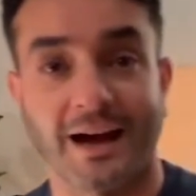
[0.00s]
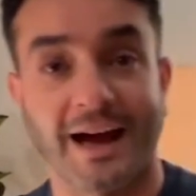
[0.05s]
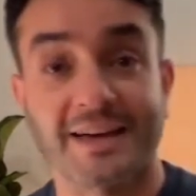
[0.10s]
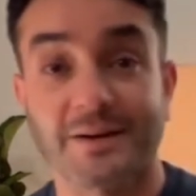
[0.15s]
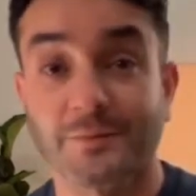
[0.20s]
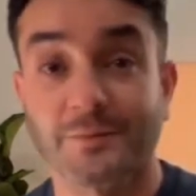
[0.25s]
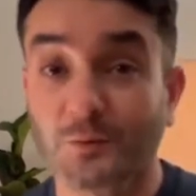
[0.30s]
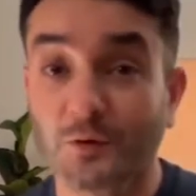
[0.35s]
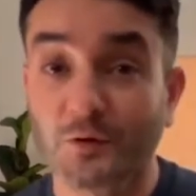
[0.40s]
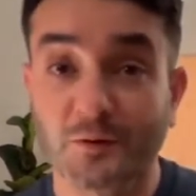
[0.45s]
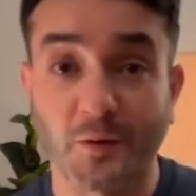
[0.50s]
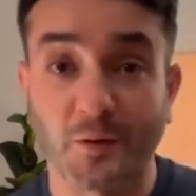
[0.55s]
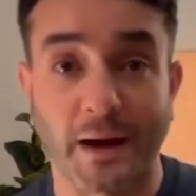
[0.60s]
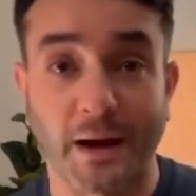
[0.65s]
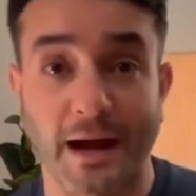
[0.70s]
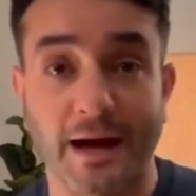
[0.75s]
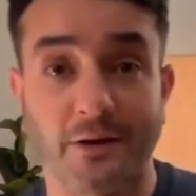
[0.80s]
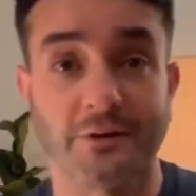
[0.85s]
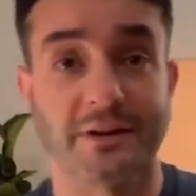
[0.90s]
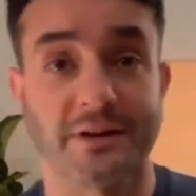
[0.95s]
I can move
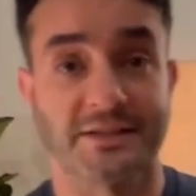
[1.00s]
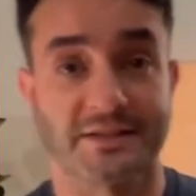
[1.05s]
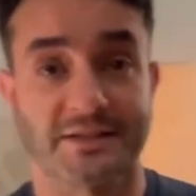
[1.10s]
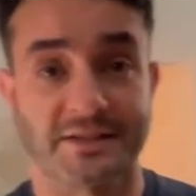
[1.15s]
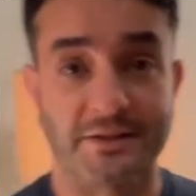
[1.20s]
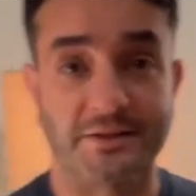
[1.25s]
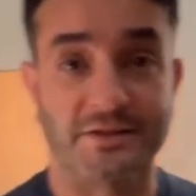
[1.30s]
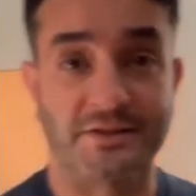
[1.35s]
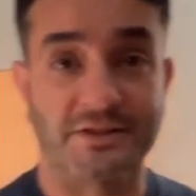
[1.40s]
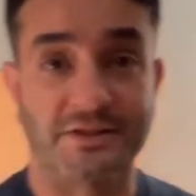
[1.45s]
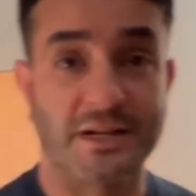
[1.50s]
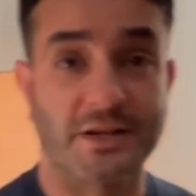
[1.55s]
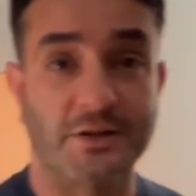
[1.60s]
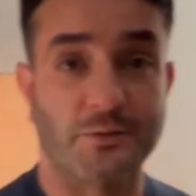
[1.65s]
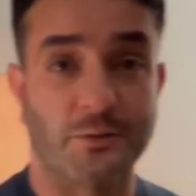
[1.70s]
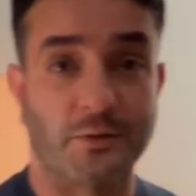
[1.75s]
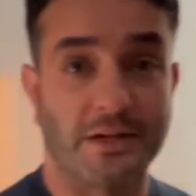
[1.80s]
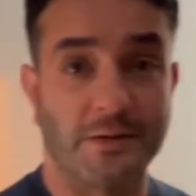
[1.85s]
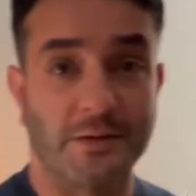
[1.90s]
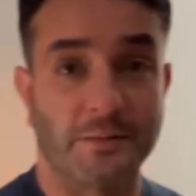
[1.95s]
around and center
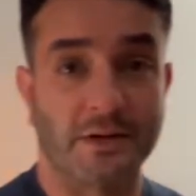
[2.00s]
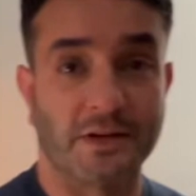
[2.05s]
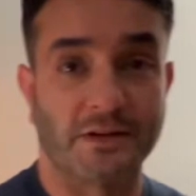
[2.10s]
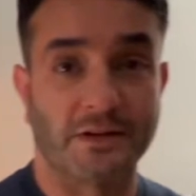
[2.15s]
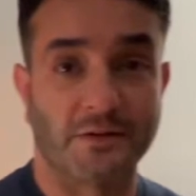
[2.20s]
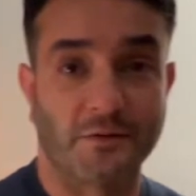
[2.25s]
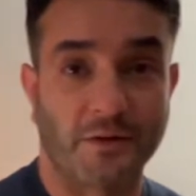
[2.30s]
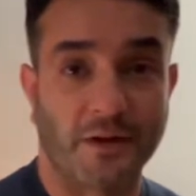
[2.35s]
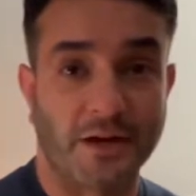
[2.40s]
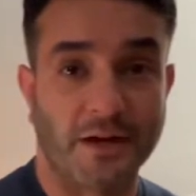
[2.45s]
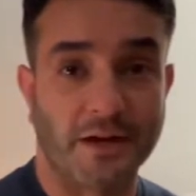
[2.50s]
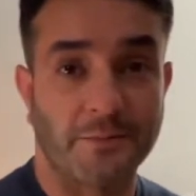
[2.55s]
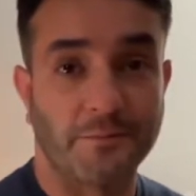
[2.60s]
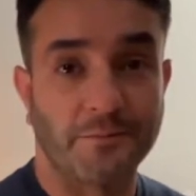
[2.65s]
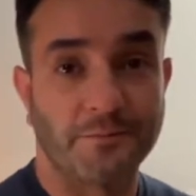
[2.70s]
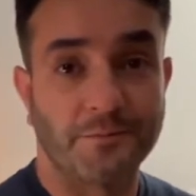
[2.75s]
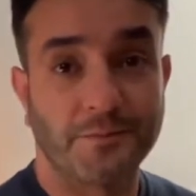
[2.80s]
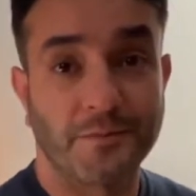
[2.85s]
stage will keep me in the frame.